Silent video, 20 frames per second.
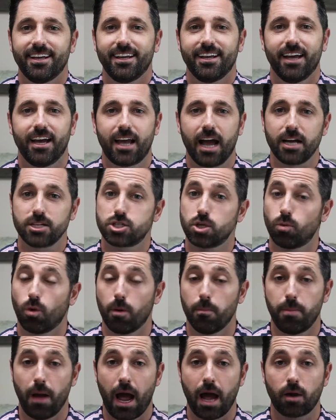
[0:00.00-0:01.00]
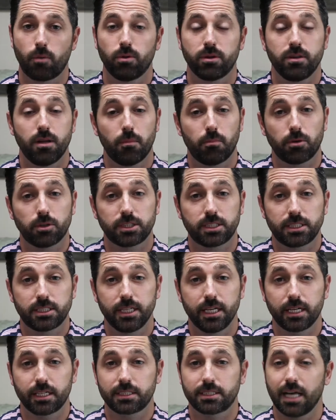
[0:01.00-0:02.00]
Hey guys, so we're back with number
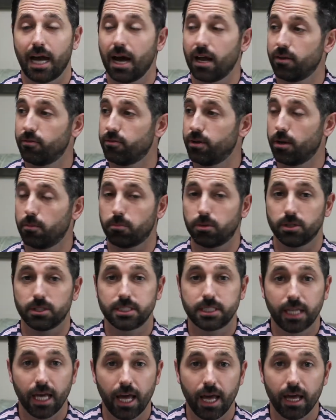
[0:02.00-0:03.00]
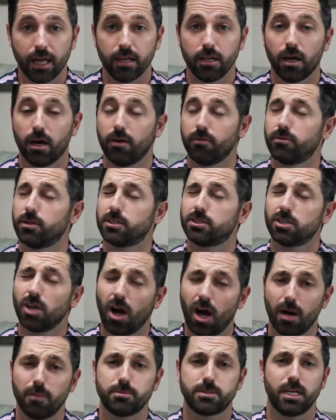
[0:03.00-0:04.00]
six out of number 10 of the
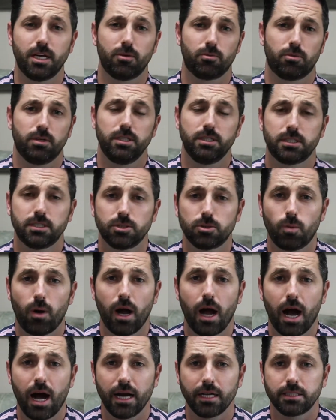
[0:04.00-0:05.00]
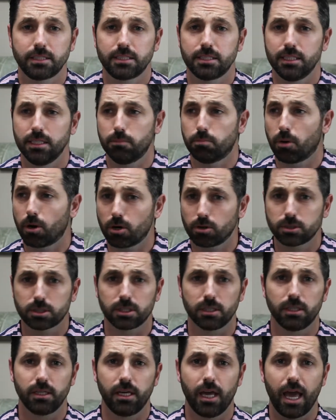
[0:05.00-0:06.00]
top 10 reasons why I see
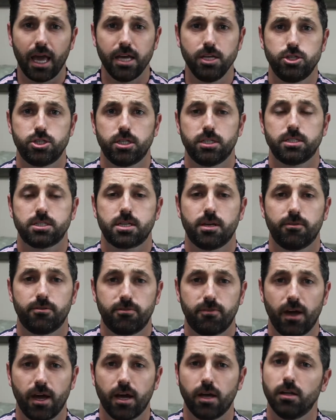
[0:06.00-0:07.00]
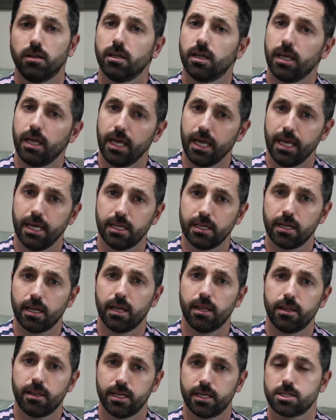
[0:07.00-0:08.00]
personally agents fail in
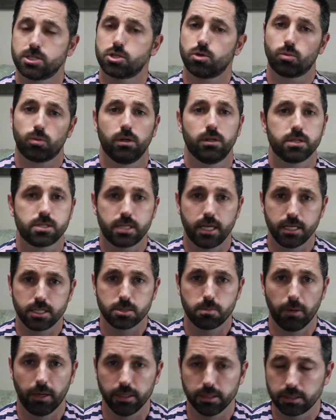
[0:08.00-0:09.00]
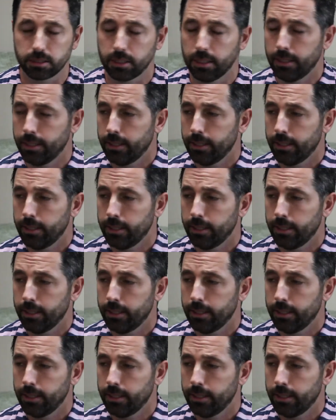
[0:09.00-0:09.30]
this real estate space.